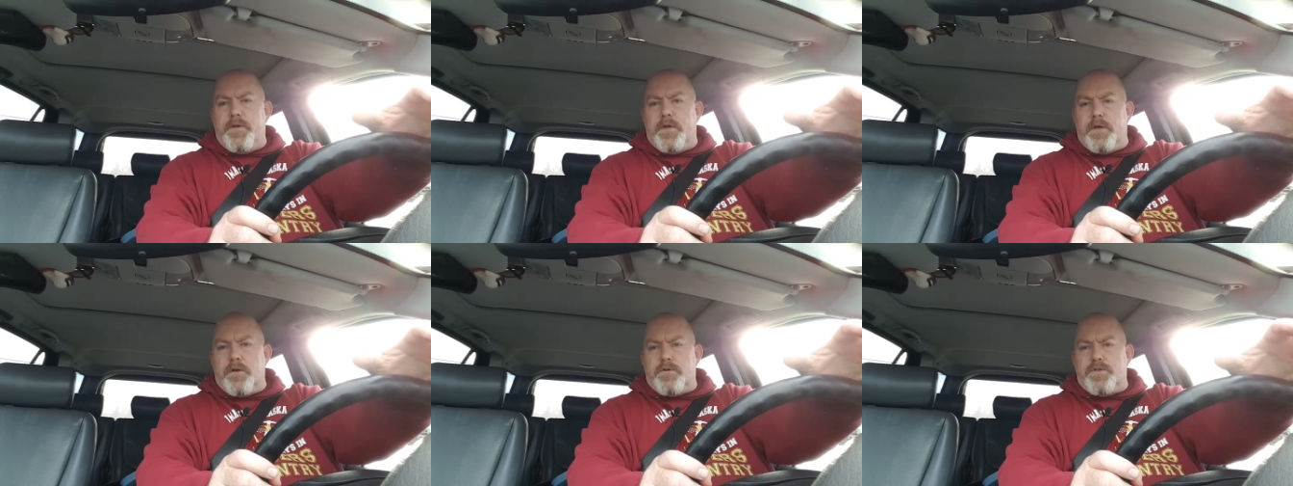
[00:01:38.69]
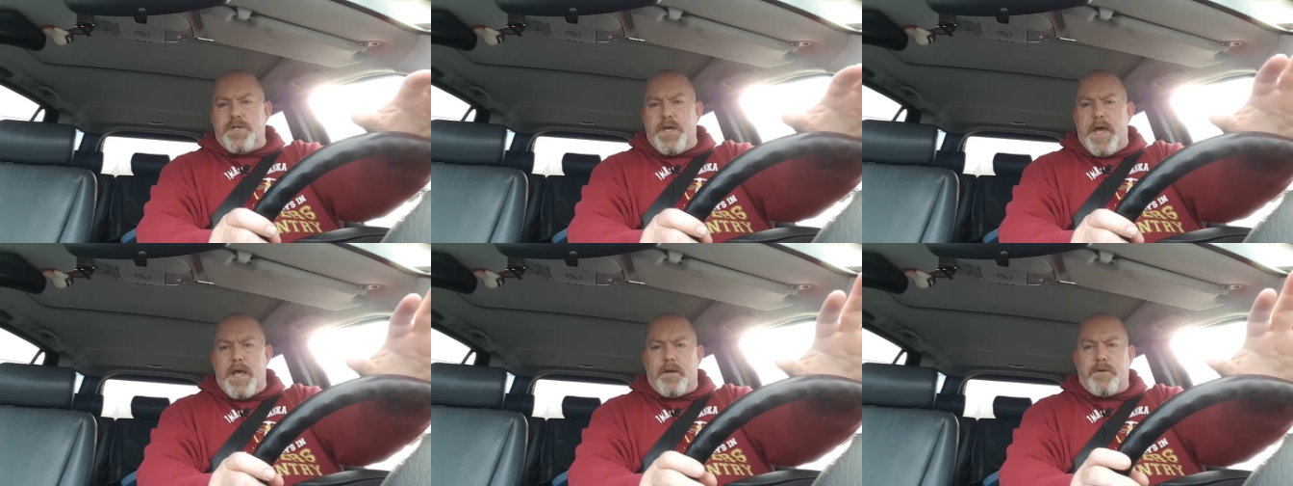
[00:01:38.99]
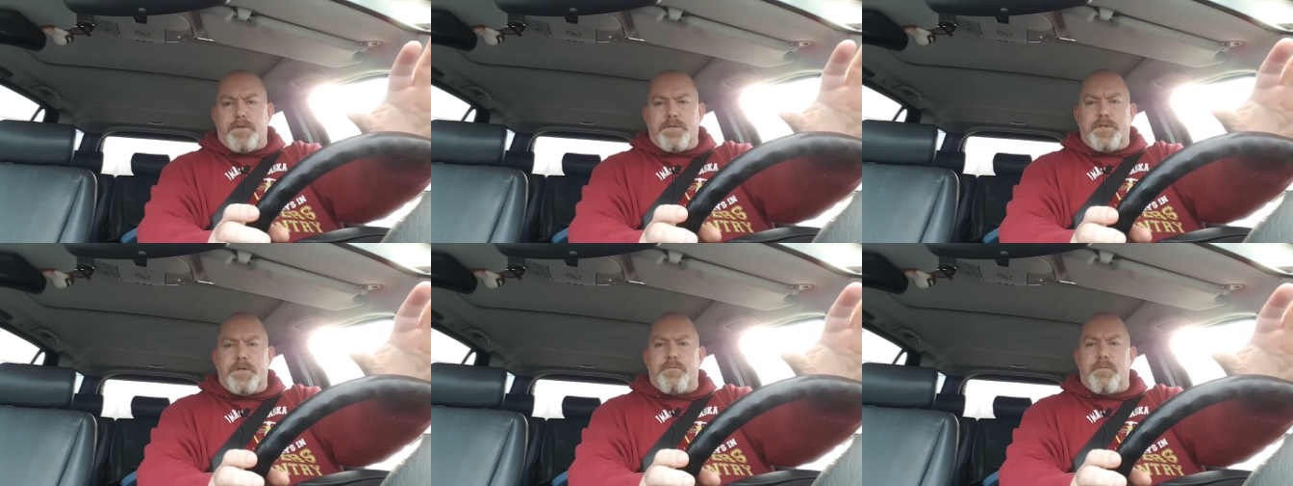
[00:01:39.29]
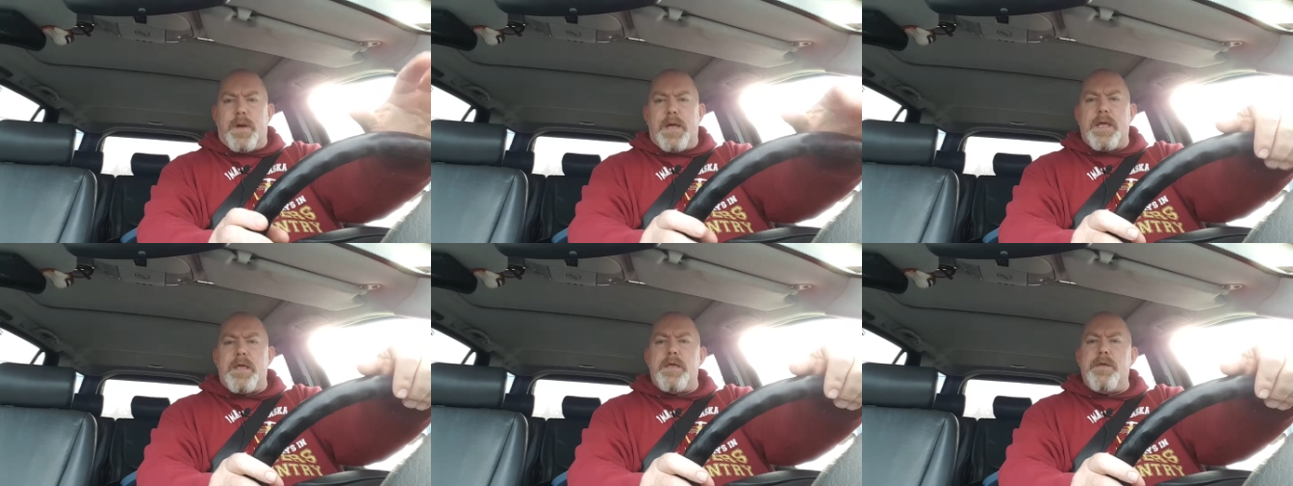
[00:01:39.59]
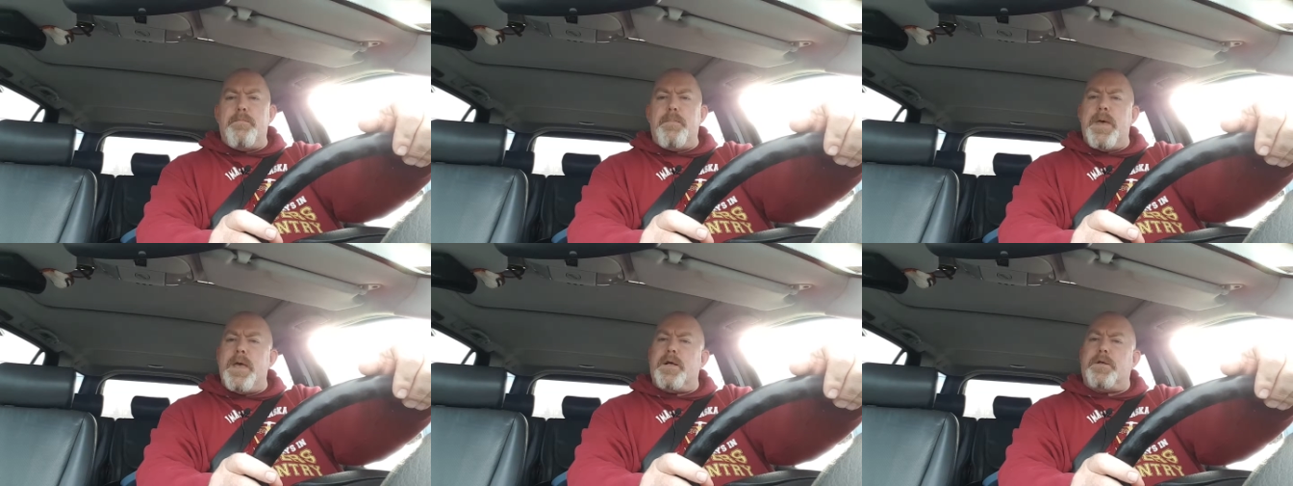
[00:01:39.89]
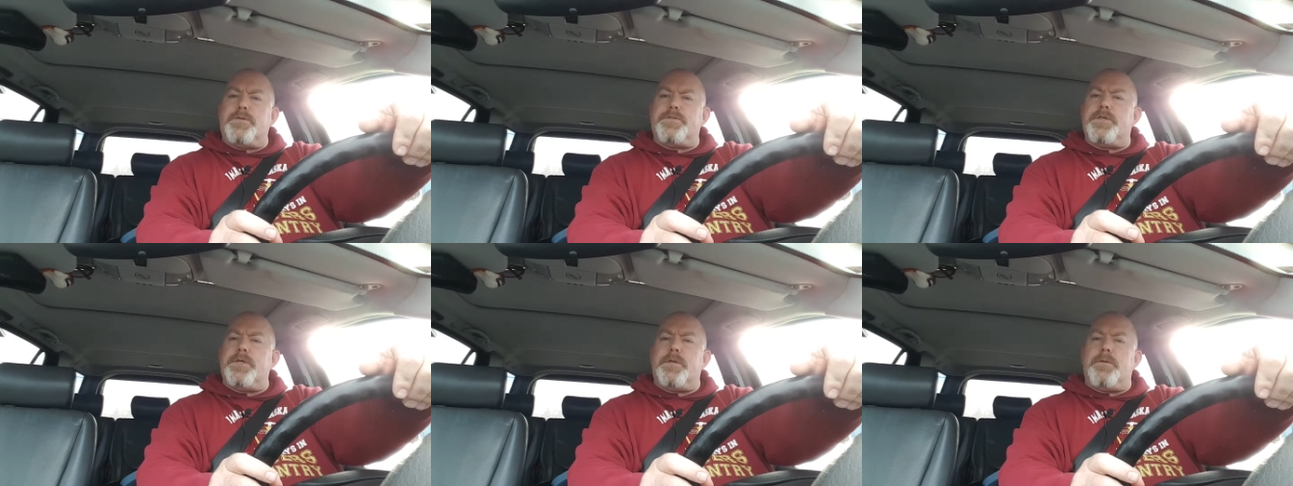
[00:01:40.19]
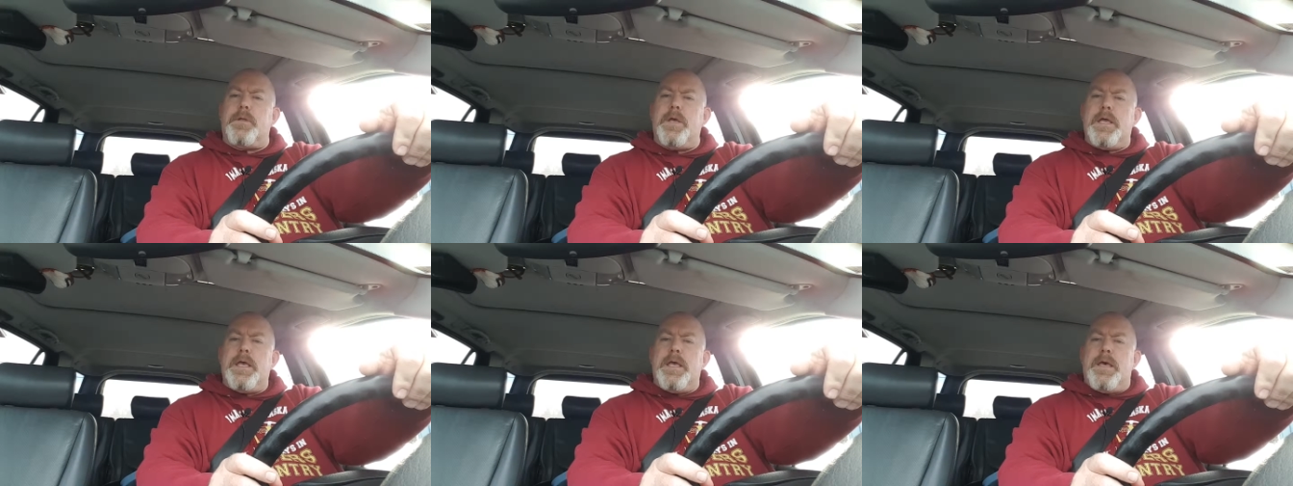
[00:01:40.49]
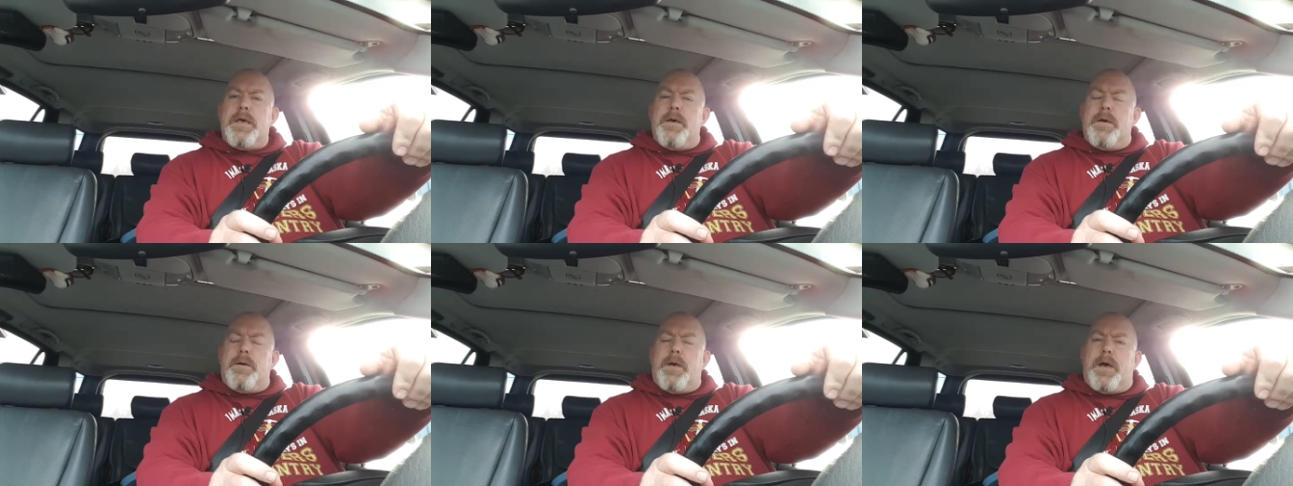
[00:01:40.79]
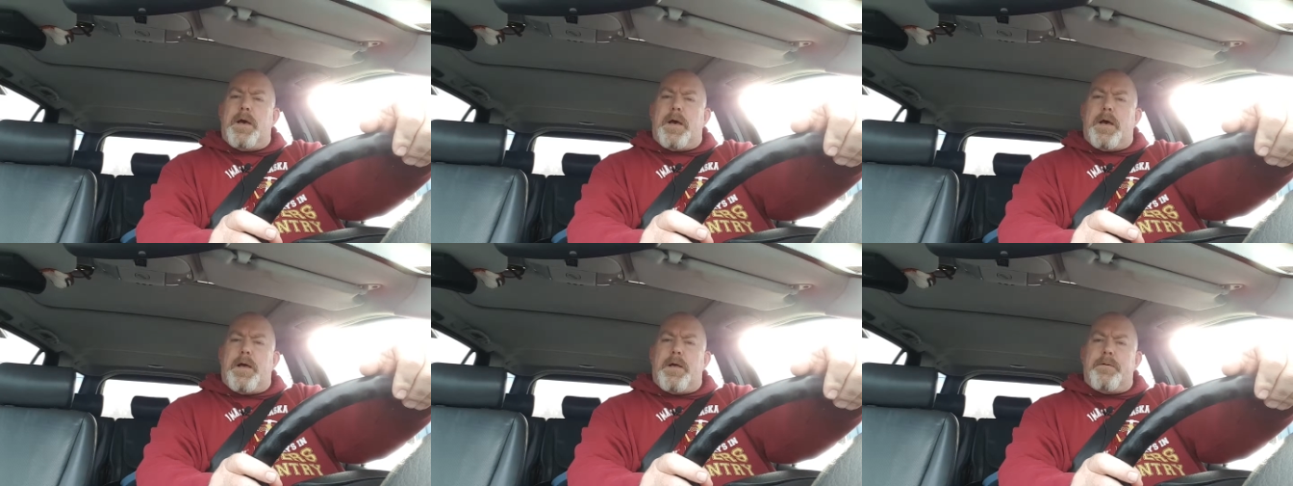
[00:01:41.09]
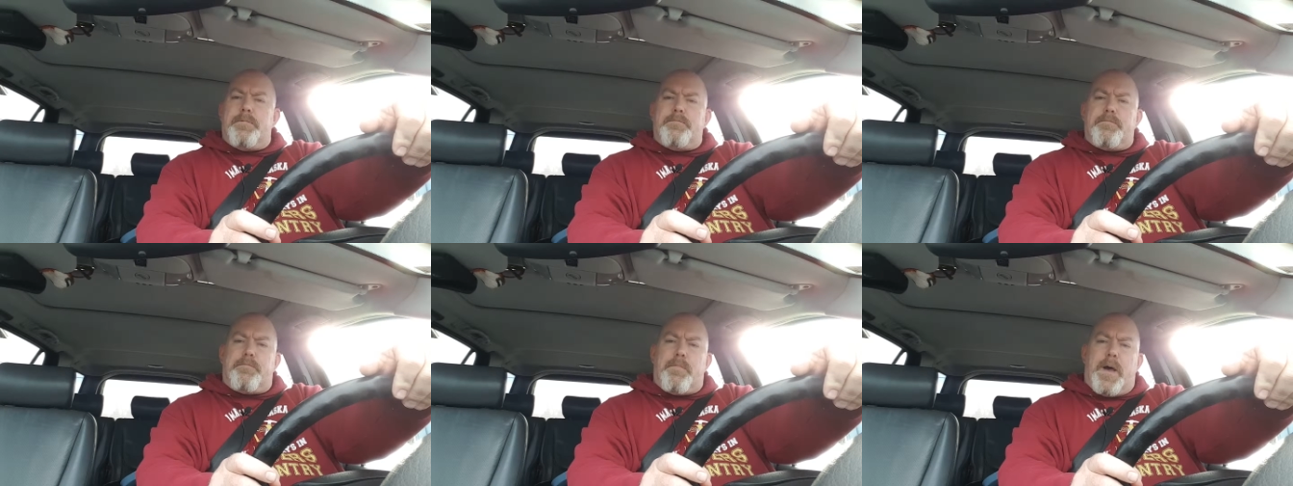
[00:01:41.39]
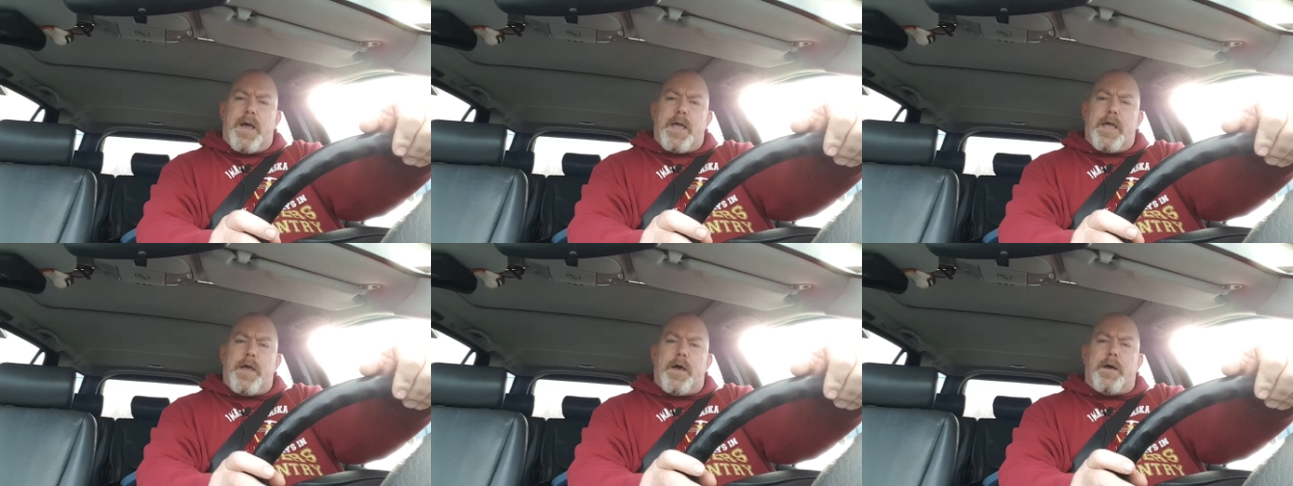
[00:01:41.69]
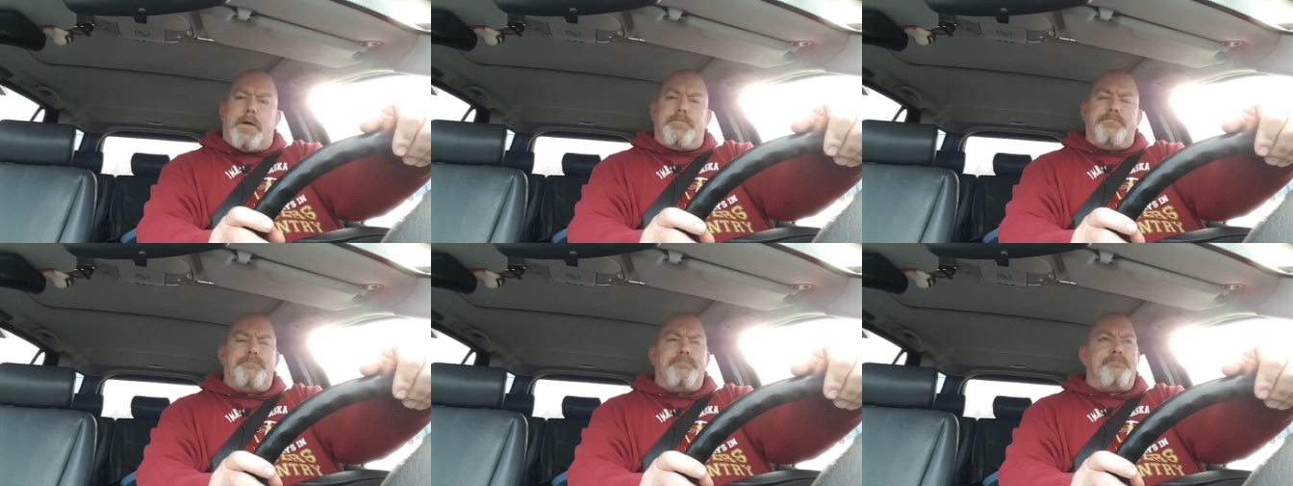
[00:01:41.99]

video channels and my emails and uh, my uh,